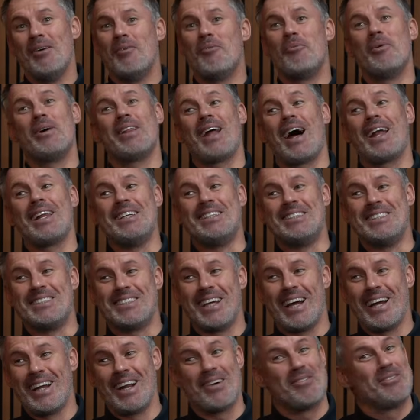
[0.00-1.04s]
With Ali
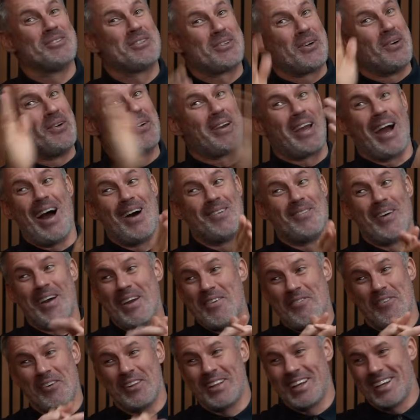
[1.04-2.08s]
today, and everyone's going, can't
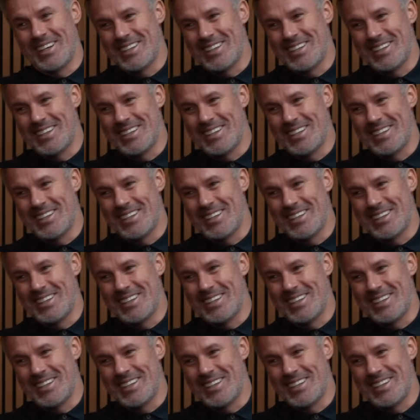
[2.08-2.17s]
wait for this.